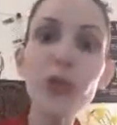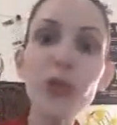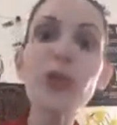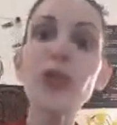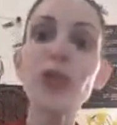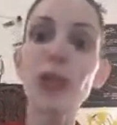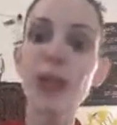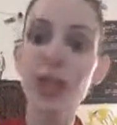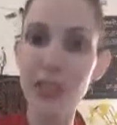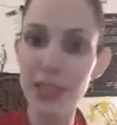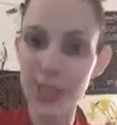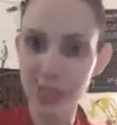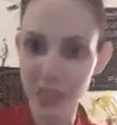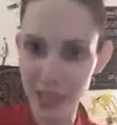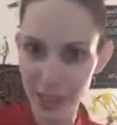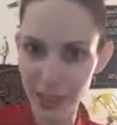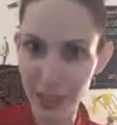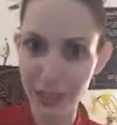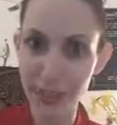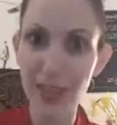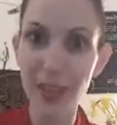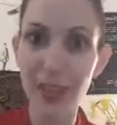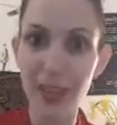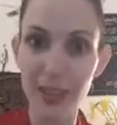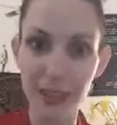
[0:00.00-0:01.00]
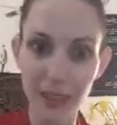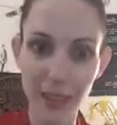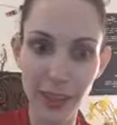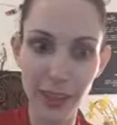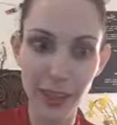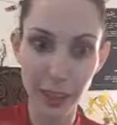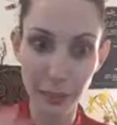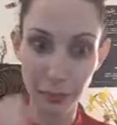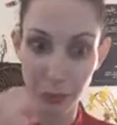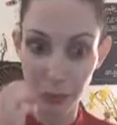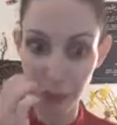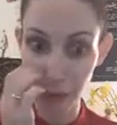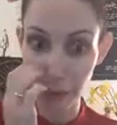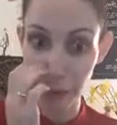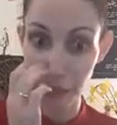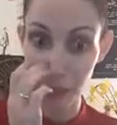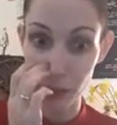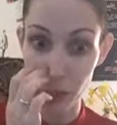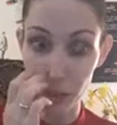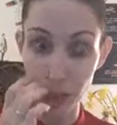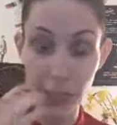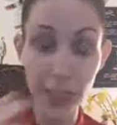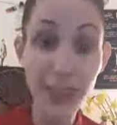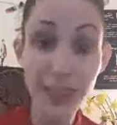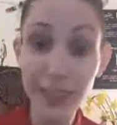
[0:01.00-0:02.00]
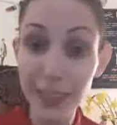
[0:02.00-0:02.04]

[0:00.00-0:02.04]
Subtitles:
the things that they have Philippe Gentil.